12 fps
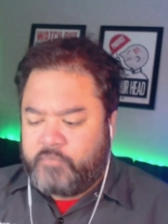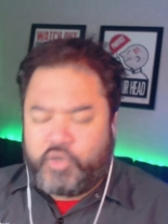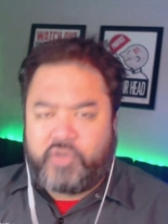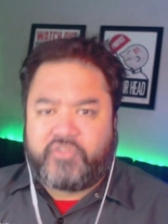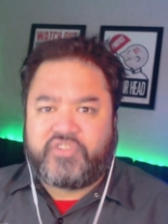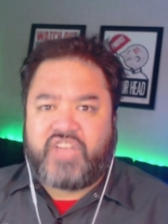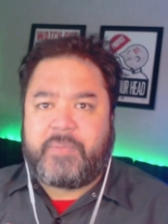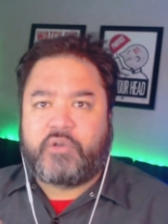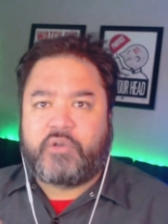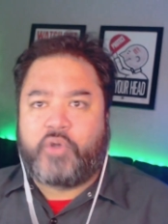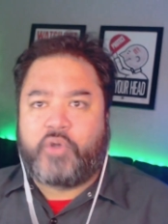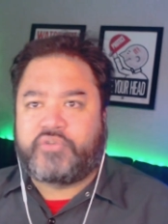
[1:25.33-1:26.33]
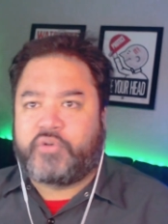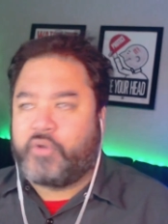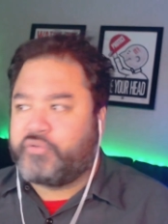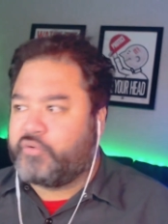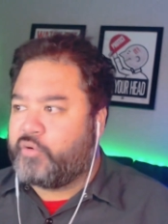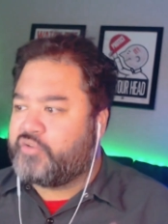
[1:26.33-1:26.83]
and over time it grows and
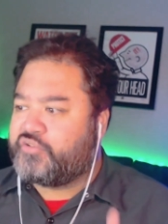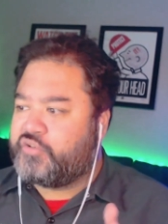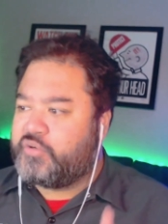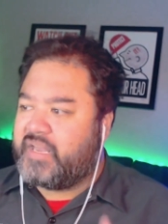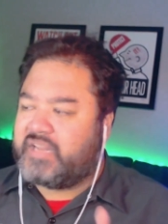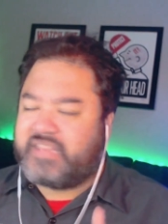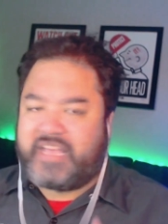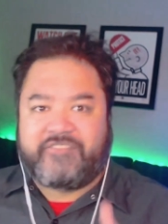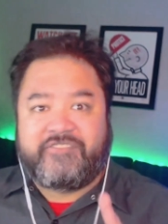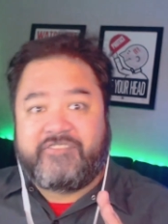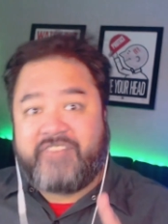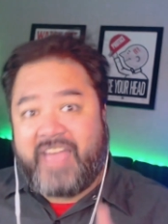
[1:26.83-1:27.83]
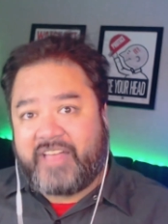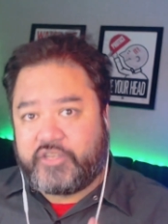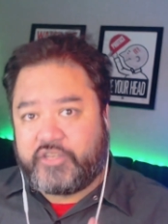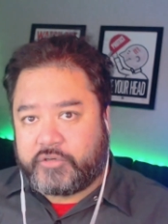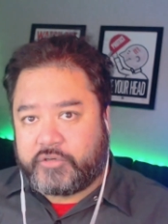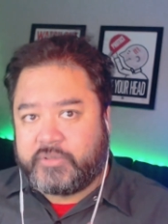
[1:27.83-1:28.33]
grows and grows, and you get a lot of
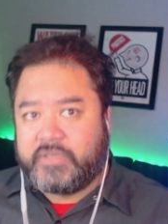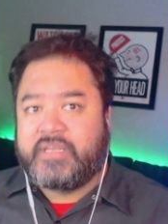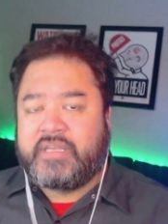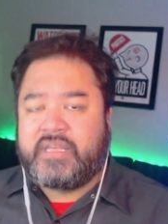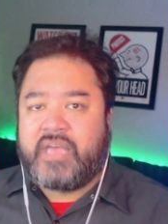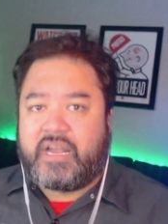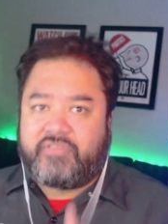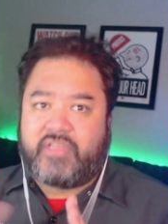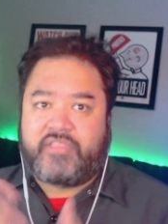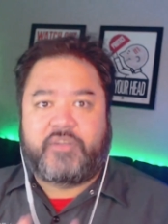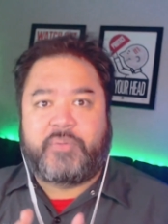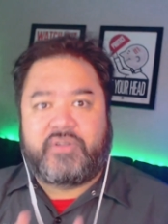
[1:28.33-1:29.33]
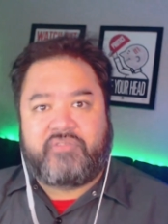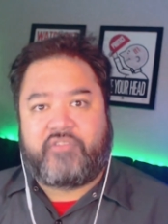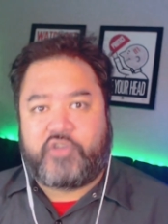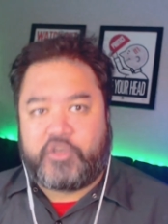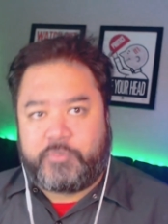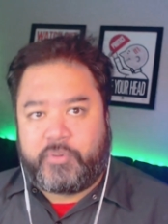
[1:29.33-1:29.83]
value of that little bit of
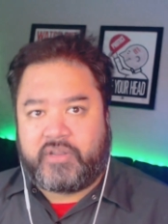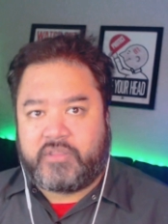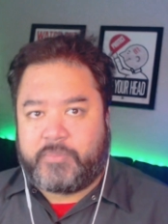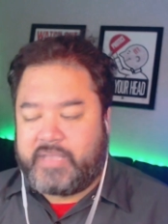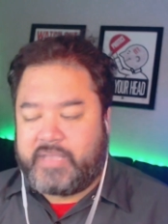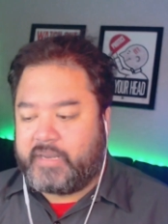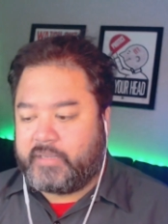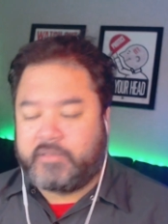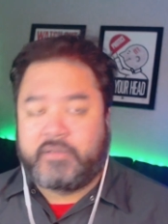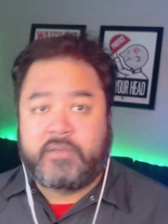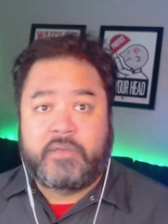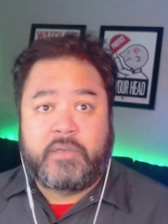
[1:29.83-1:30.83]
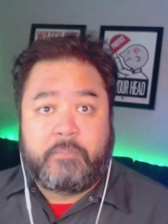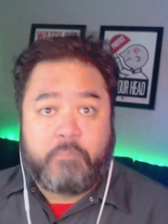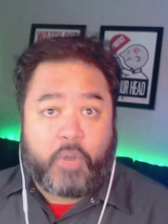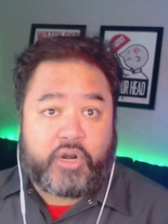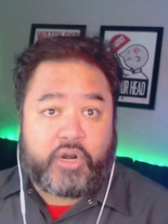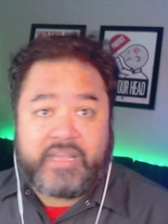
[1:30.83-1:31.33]
effort you put in the beginning.
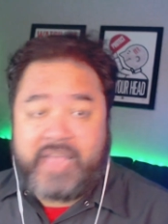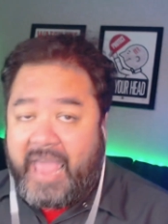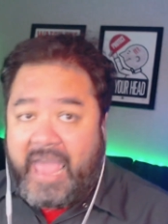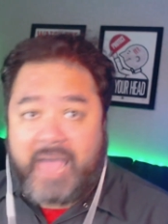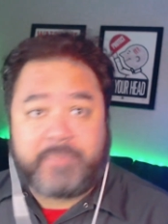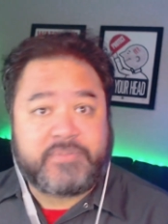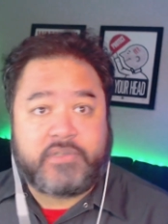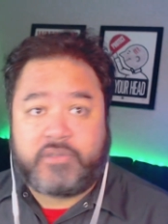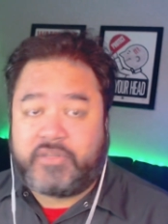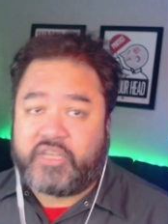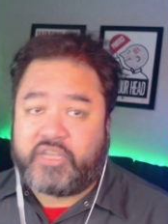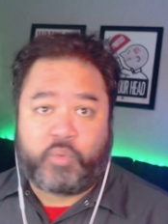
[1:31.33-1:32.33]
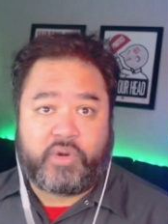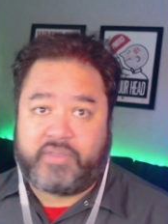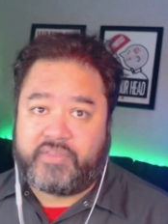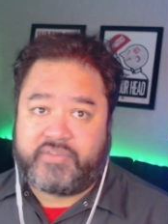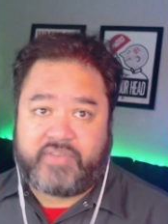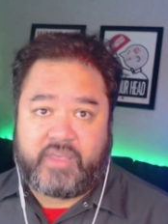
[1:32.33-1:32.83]
Marketing absolutely can work
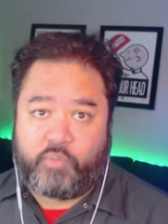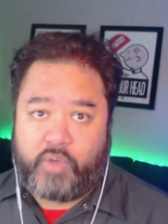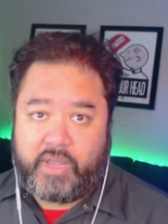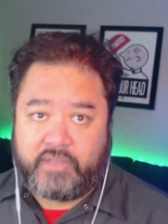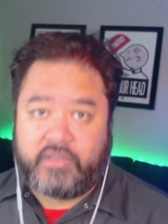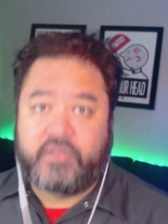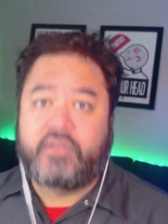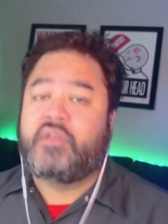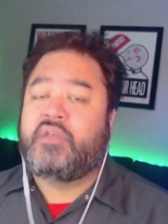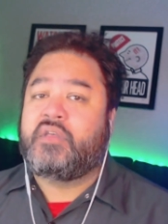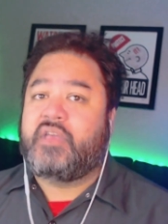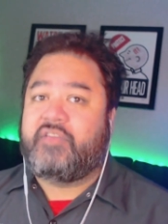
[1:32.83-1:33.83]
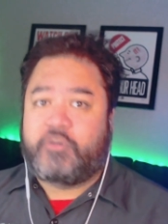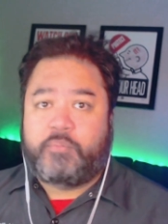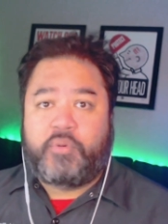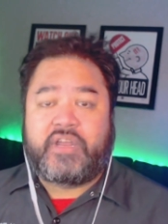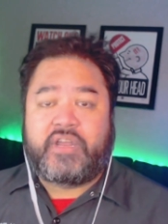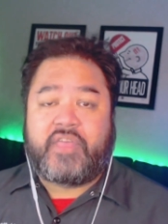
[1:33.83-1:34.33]
in the same way. If you
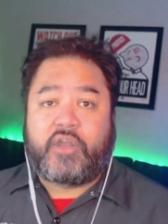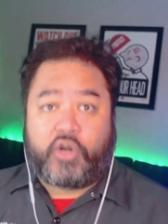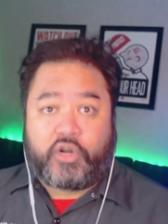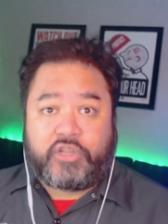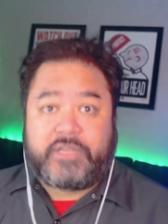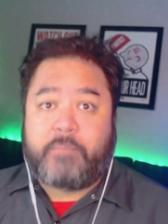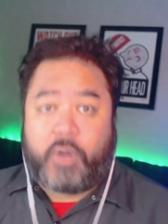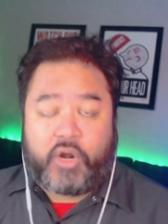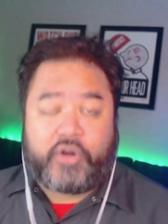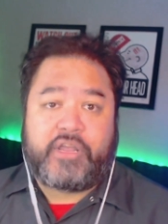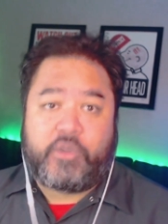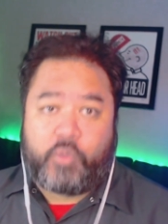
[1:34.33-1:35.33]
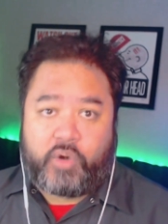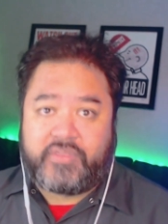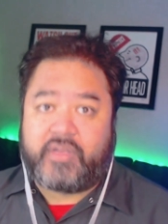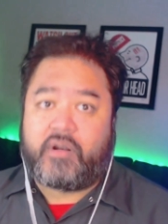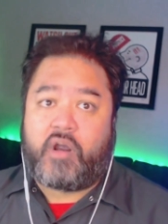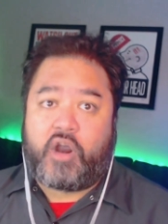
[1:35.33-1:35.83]
put in that early marketing work,
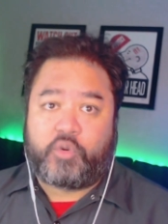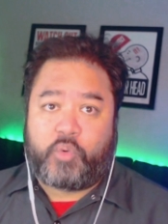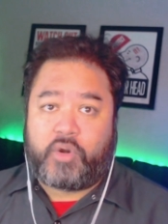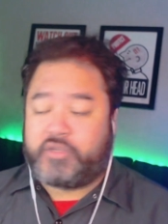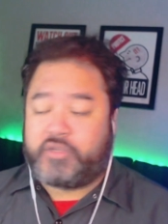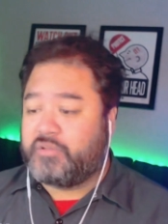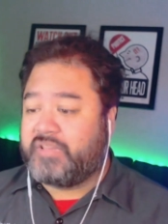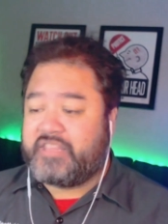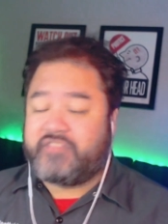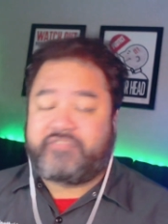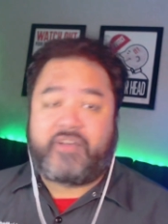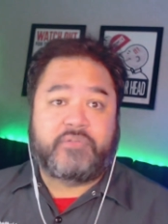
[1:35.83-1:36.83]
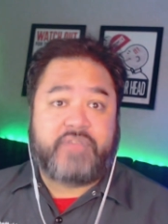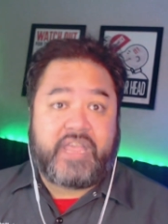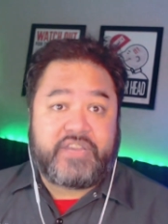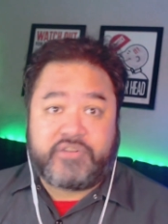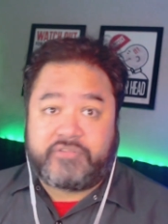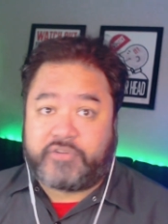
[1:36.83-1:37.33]
that hard work, you lay the
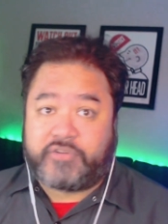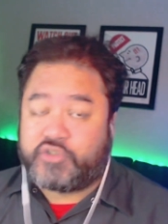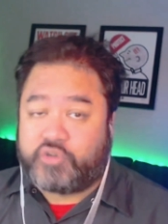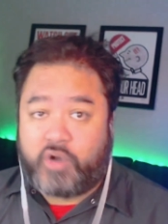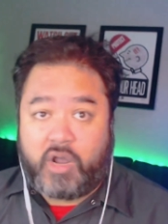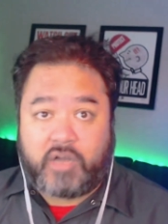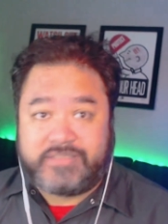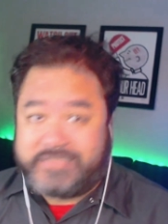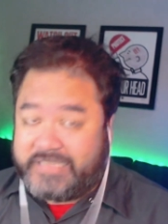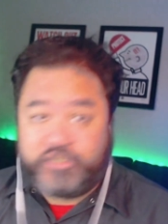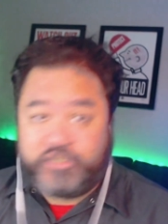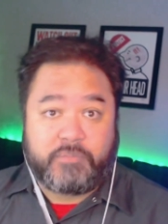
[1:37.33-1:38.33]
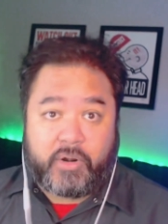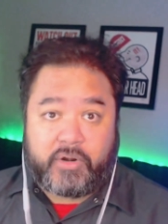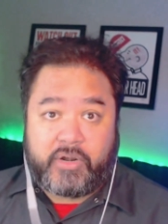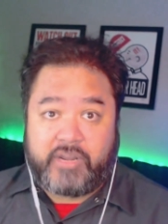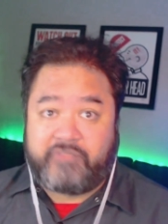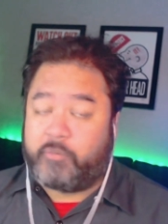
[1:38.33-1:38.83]
foundation for strong digital
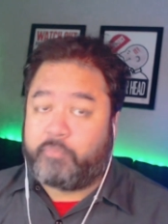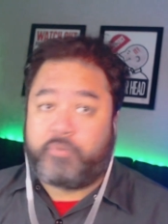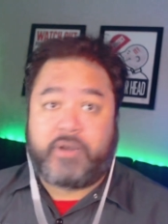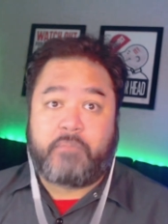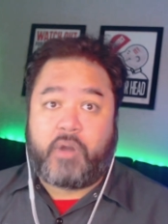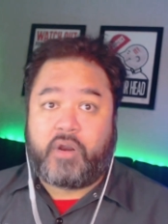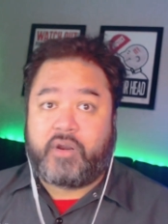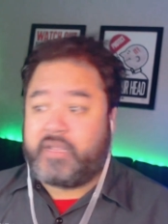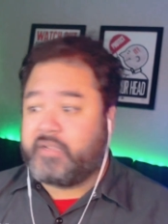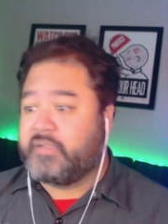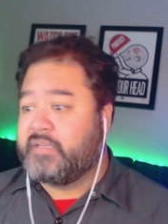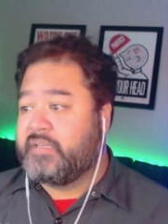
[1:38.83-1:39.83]
marketing, for print marketing,